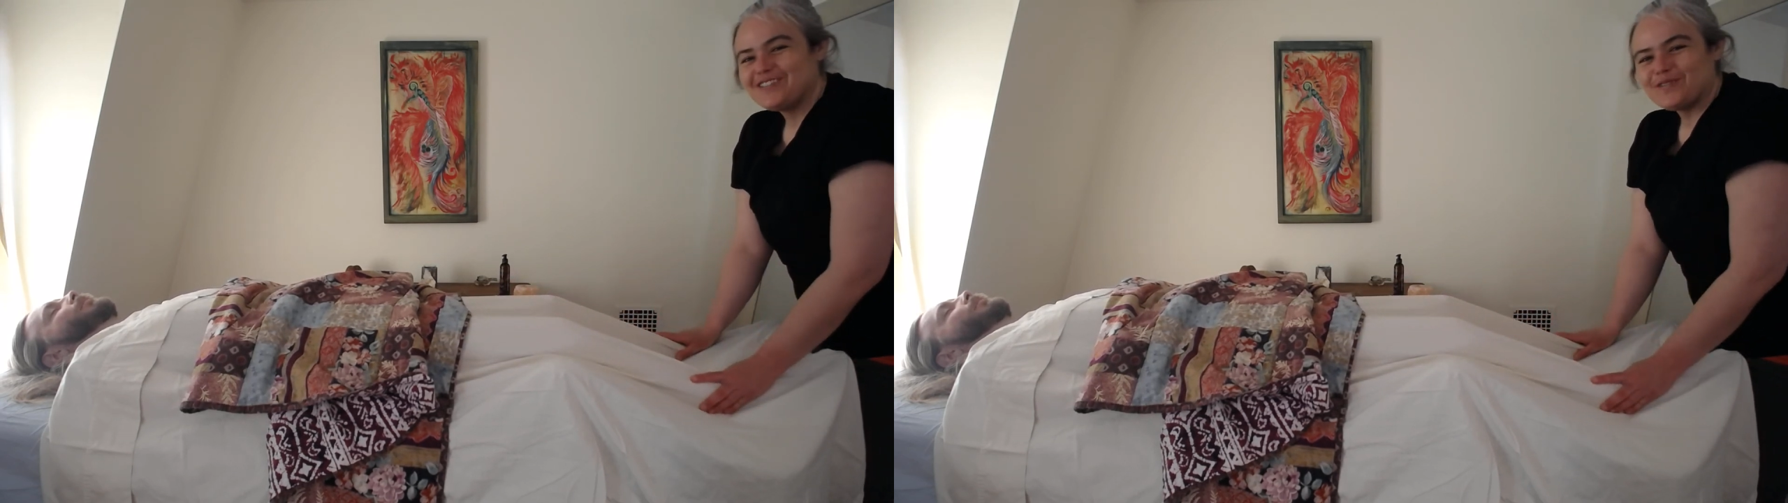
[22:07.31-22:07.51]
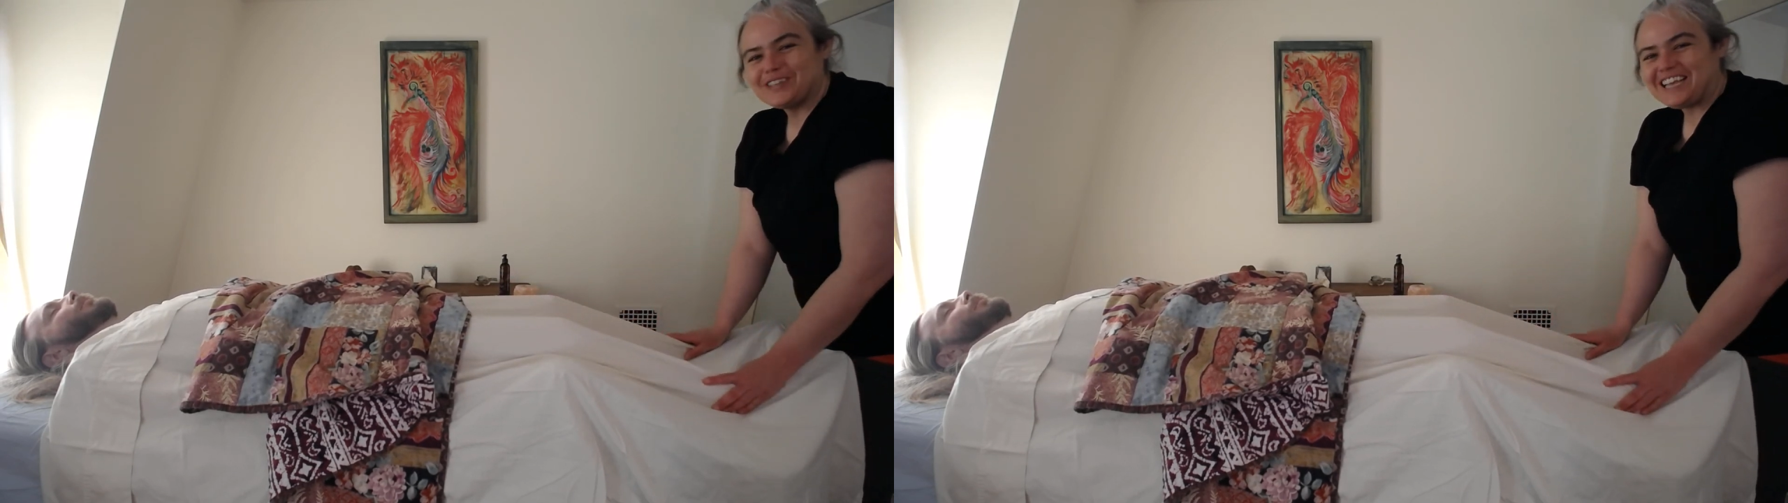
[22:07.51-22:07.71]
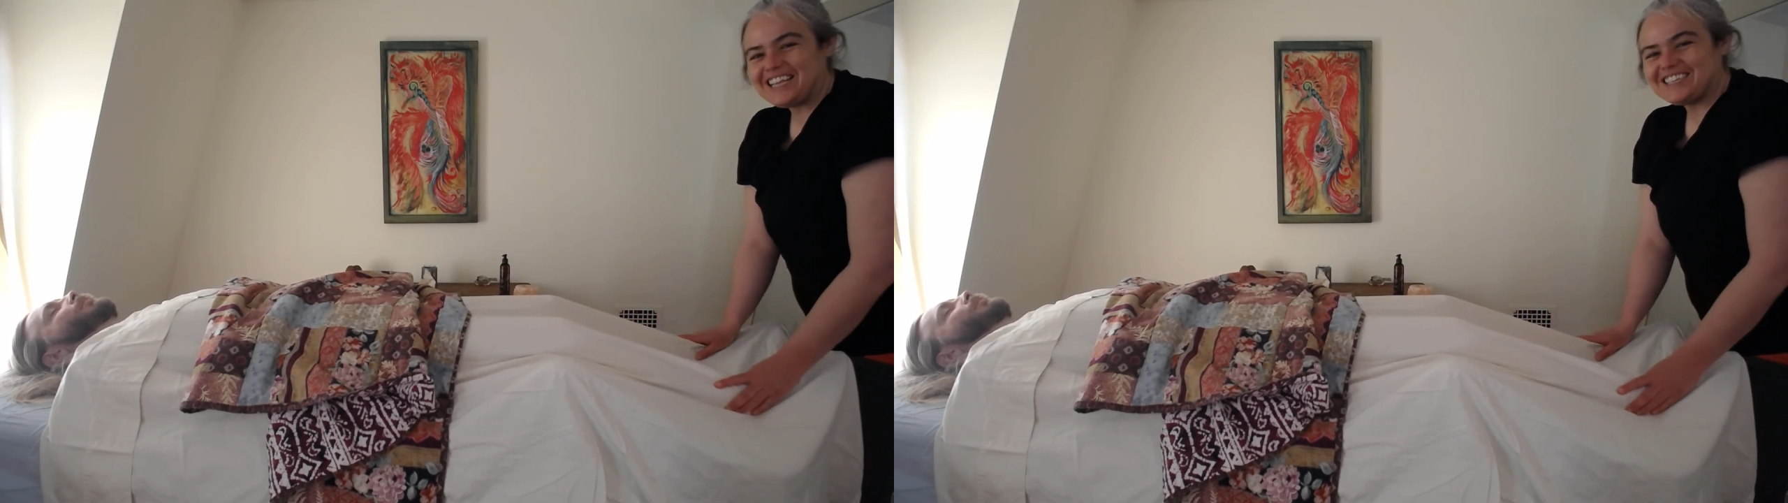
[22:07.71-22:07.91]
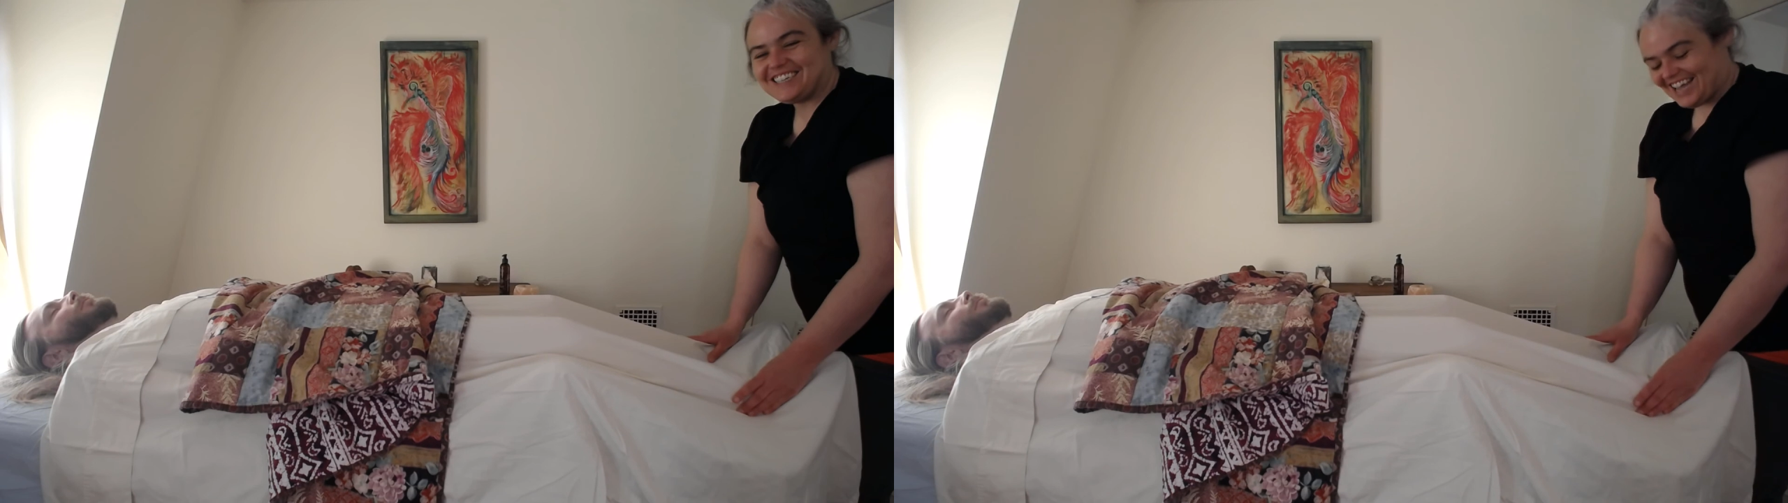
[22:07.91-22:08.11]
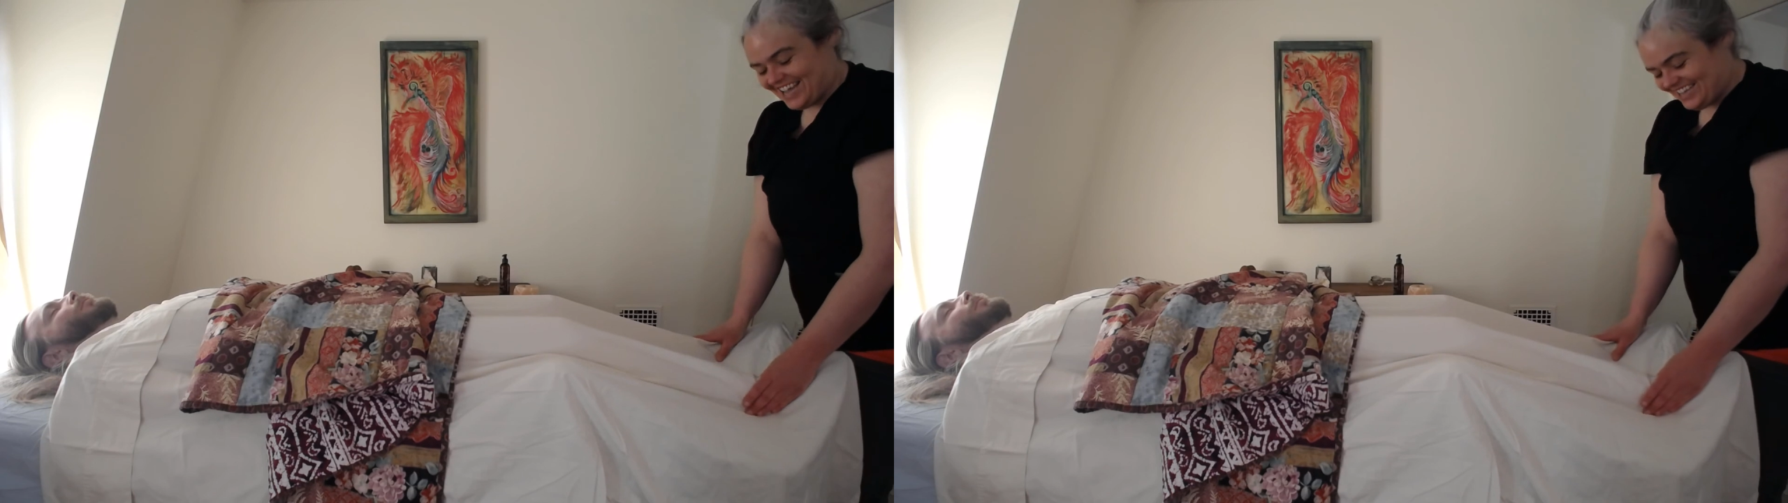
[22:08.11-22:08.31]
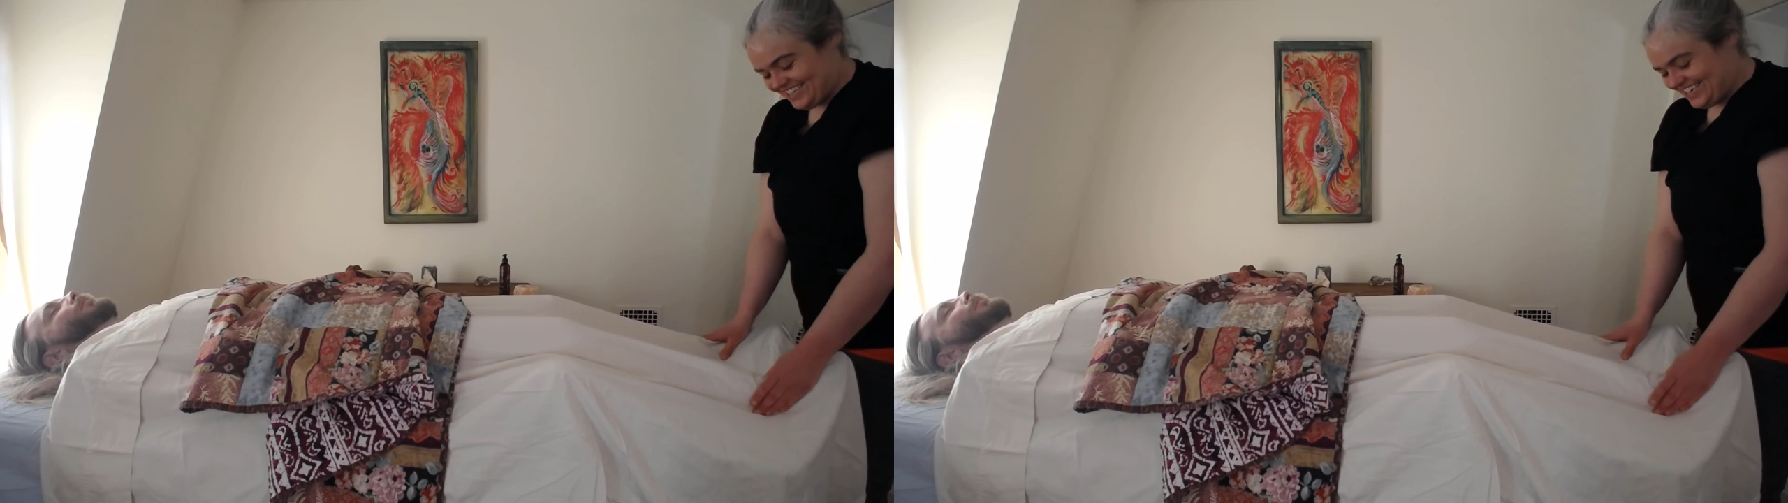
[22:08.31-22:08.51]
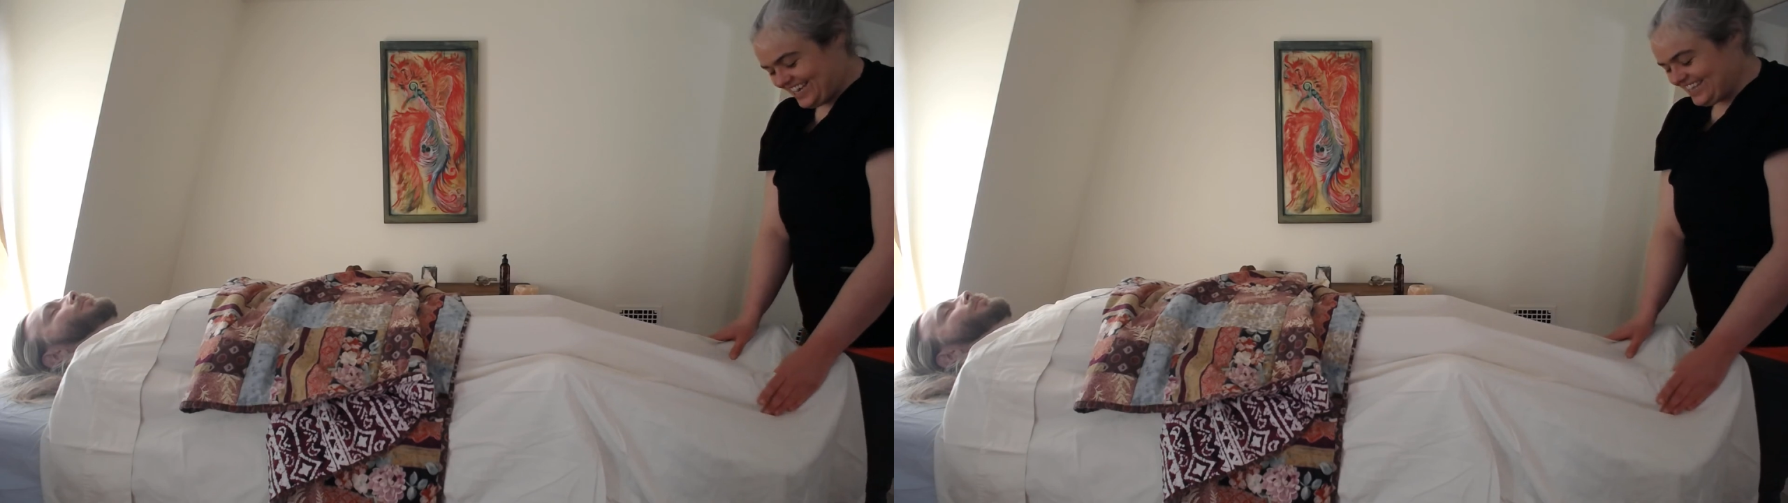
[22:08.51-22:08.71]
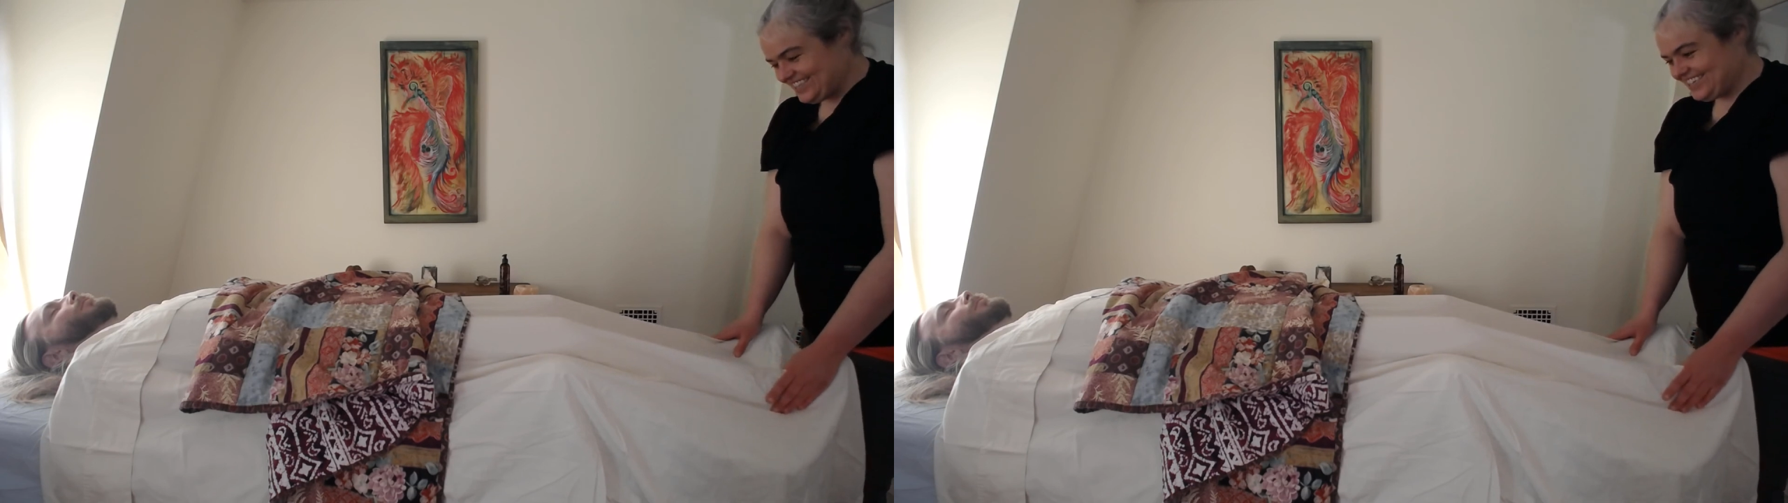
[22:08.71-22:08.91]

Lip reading: one last chance